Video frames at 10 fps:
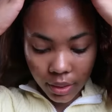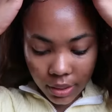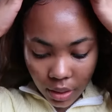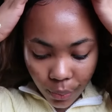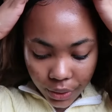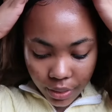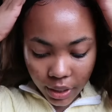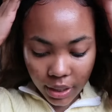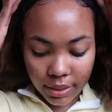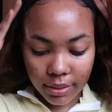These are what
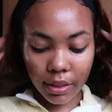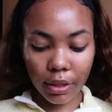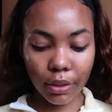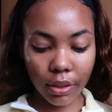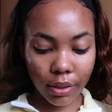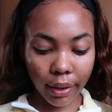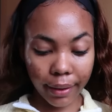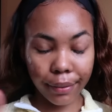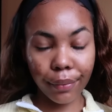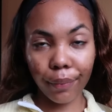the edges are looking
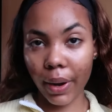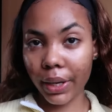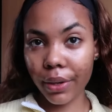like right